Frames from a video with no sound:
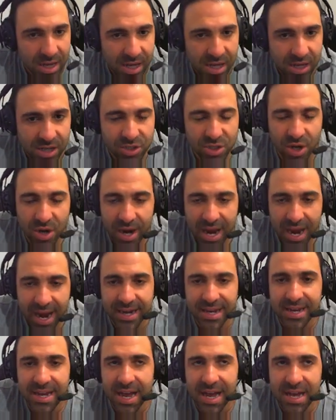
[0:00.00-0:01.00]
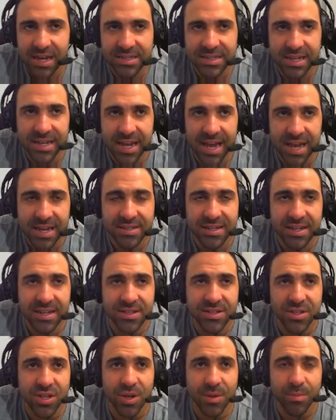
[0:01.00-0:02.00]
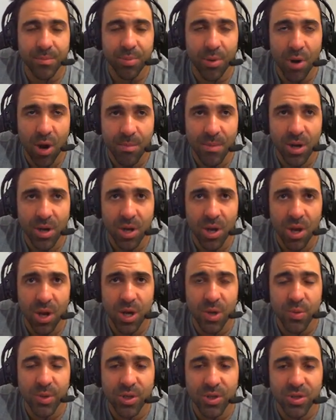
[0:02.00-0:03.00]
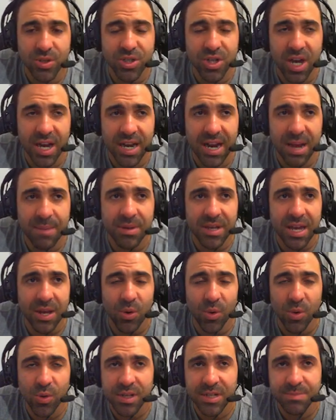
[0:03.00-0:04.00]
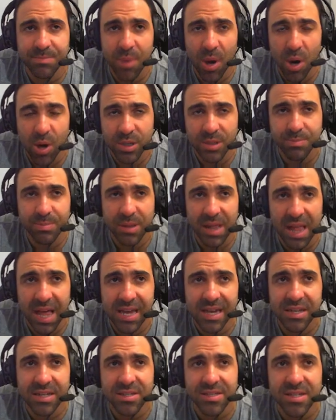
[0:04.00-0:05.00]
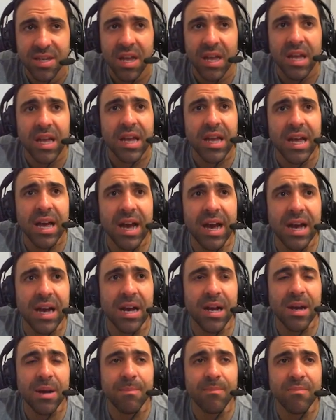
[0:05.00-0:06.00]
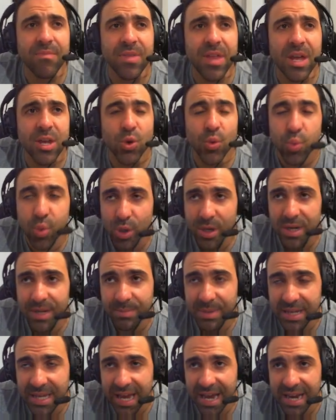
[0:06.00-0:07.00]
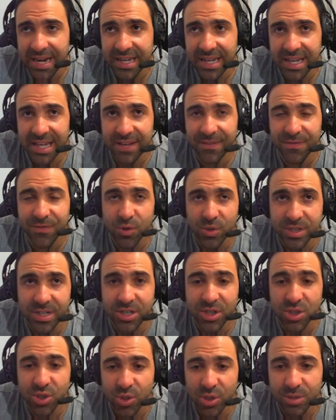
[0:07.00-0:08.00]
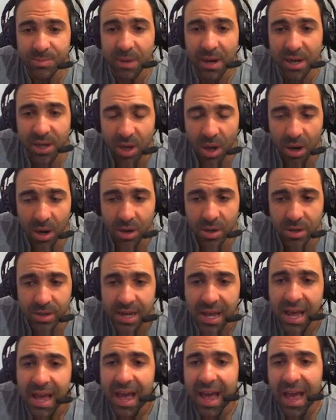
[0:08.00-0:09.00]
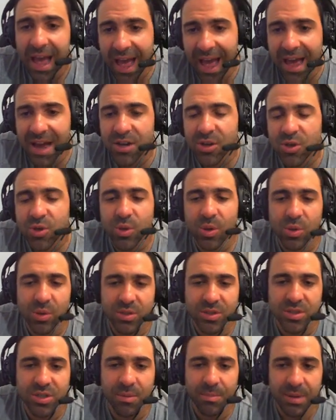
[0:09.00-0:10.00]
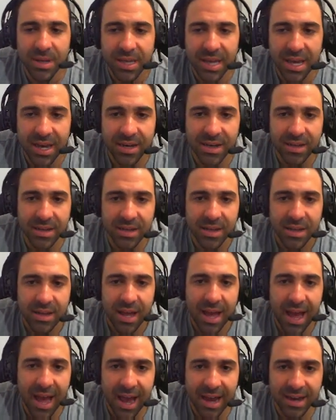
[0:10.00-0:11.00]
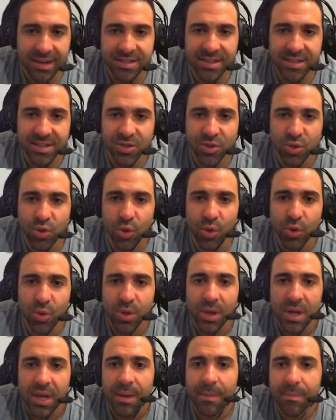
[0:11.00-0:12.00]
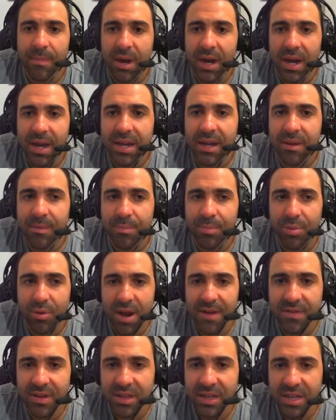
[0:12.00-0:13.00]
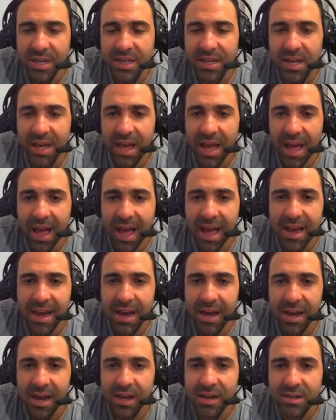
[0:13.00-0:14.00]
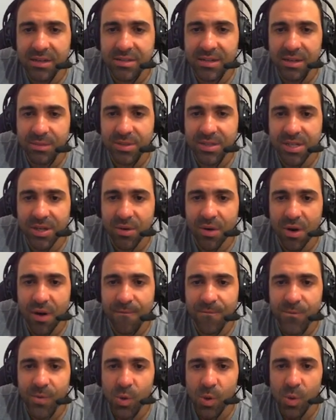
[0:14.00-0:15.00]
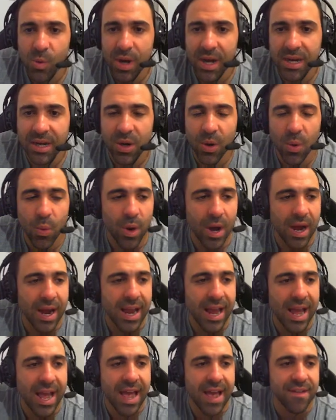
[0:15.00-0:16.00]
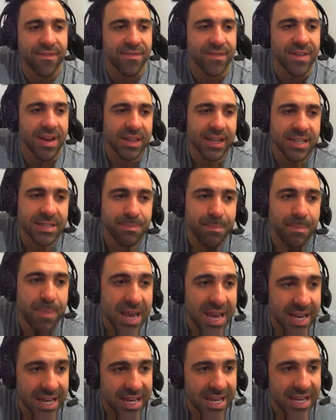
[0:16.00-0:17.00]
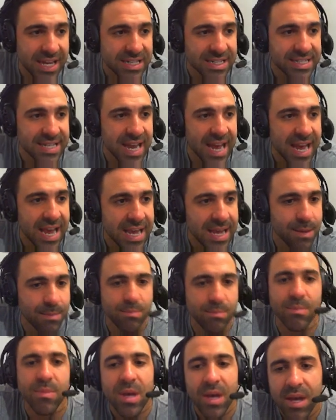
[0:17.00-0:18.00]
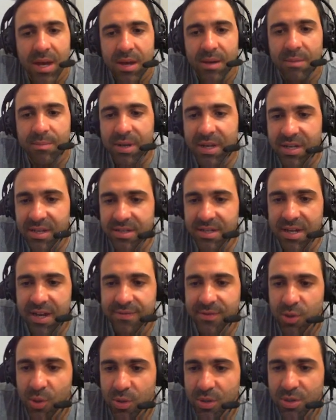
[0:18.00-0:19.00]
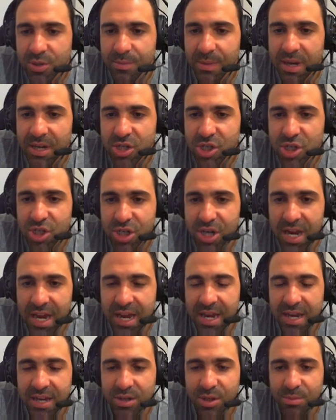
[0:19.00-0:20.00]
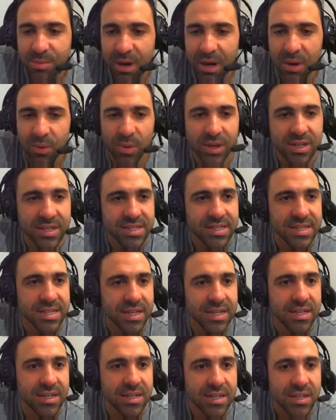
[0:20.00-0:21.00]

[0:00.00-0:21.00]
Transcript: So NERDS is the promo code. When you sign up, you get all these bonus players that you wouldn't be getting if you didn't use my code, and you'll also be getting access to my private league AR0041YF. Now let's pick a team, because I've talked too much and you might want to see